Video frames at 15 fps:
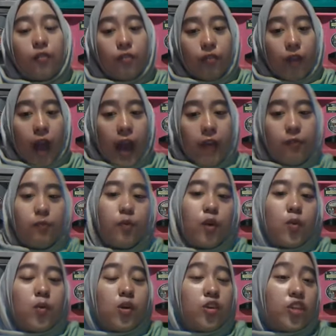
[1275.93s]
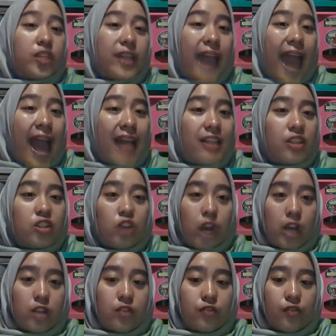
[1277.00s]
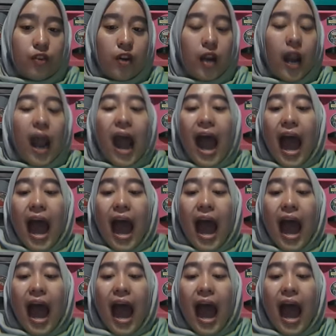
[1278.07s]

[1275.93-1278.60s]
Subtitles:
5. Promotion and transfer.